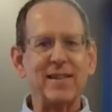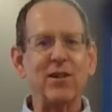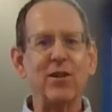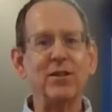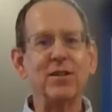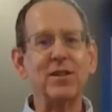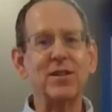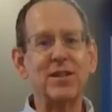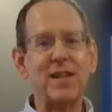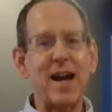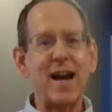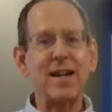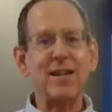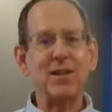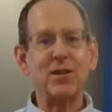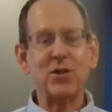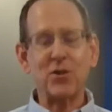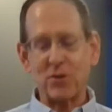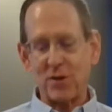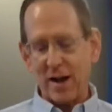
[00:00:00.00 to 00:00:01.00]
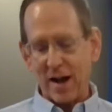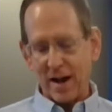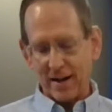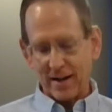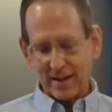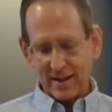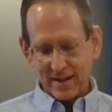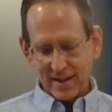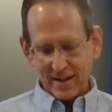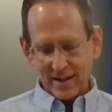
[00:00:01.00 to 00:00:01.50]
And on the side of the
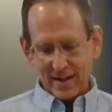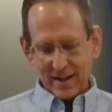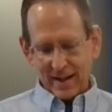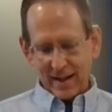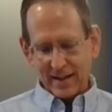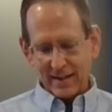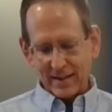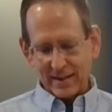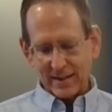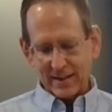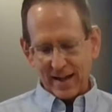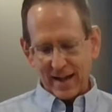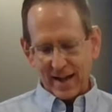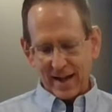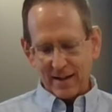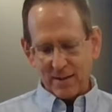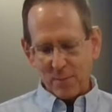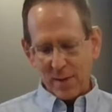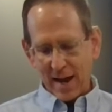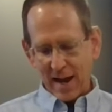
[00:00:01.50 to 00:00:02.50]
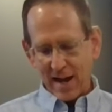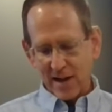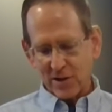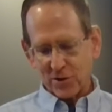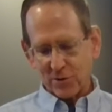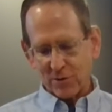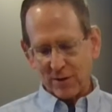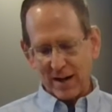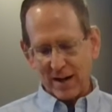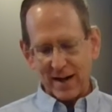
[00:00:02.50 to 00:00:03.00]
truck, it said,
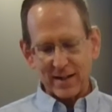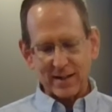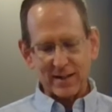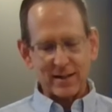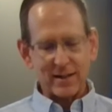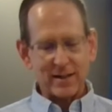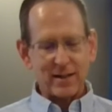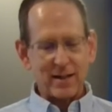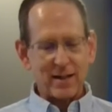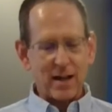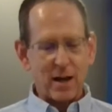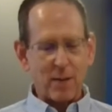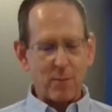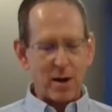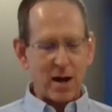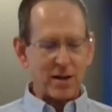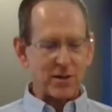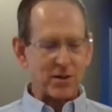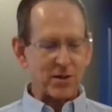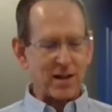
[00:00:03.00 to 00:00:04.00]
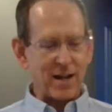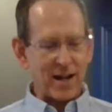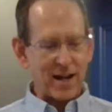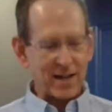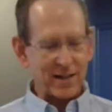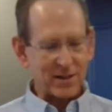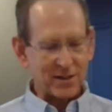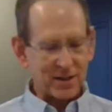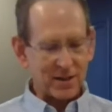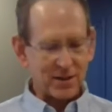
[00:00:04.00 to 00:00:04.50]
pasteurized,
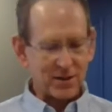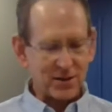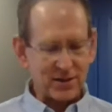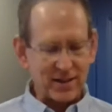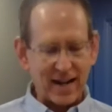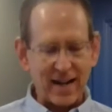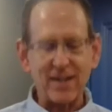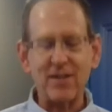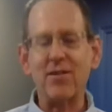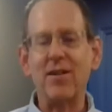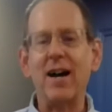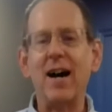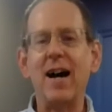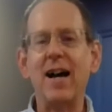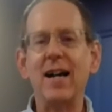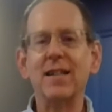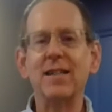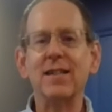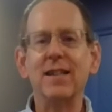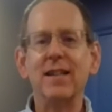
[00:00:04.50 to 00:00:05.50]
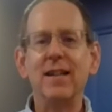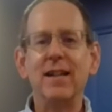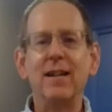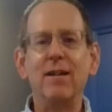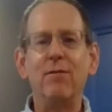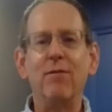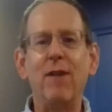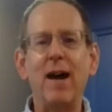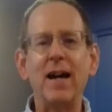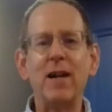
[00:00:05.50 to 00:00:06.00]
homogenized, standardized,
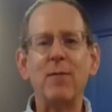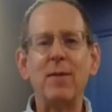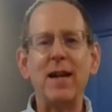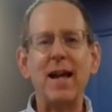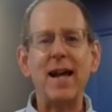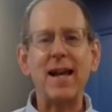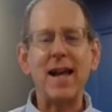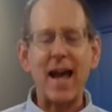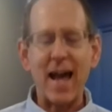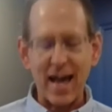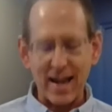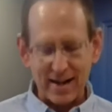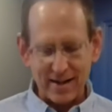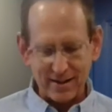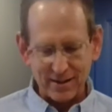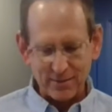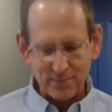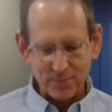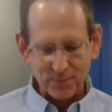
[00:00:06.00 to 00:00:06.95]
vitamin A added.